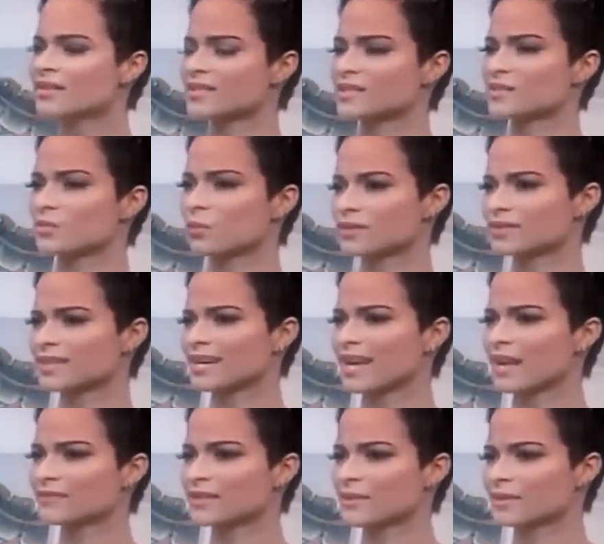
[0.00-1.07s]
this
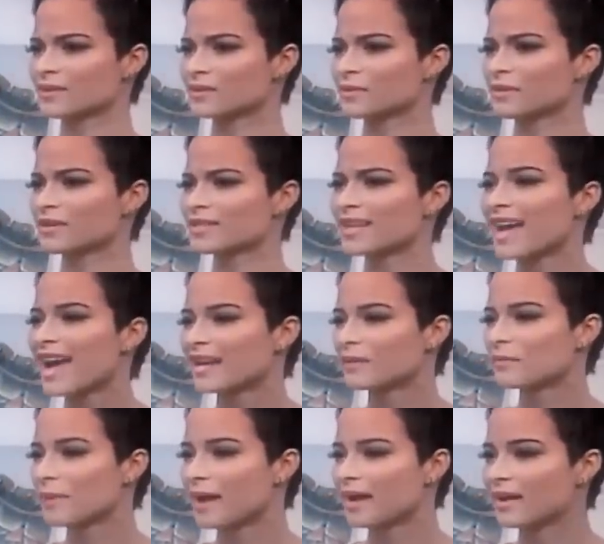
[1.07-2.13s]
once-in-a-lifetime experience I had
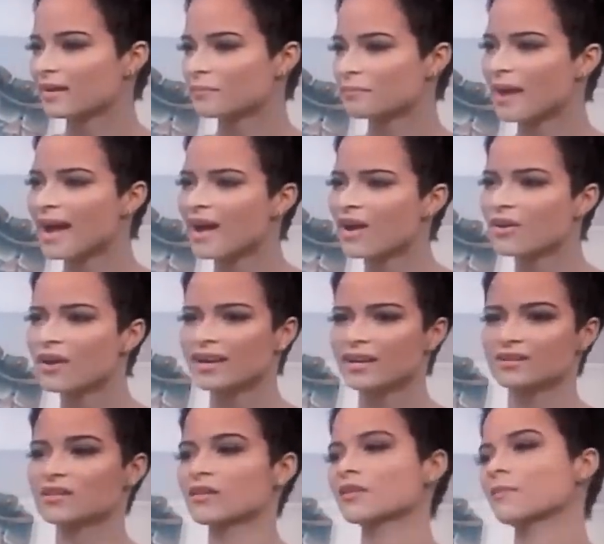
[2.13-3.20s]
in my bio, and I
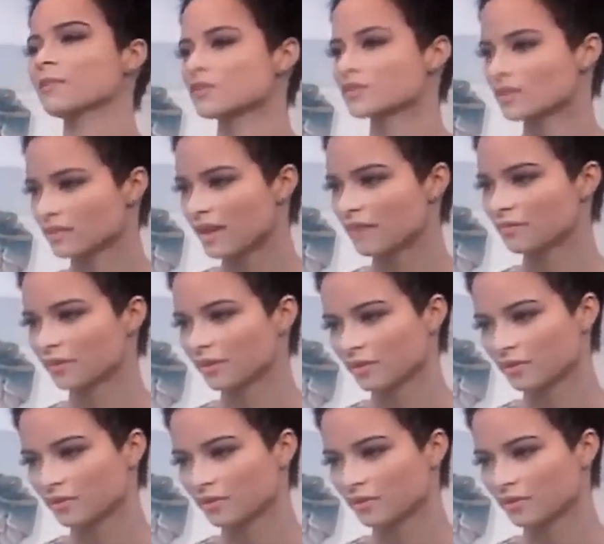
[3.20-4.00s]
was talking about South Africa.